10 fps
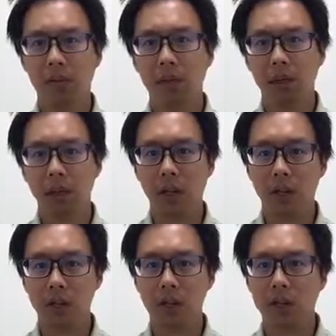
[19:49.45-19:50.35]
the
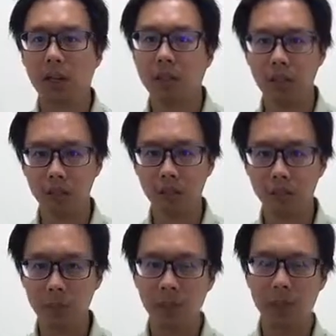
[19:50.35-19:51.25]
exercise that
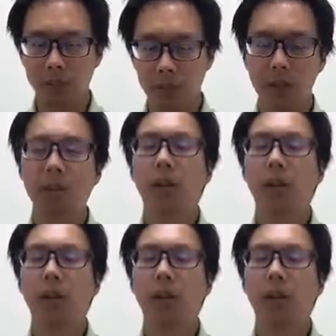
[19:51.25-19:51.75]
you've been doing.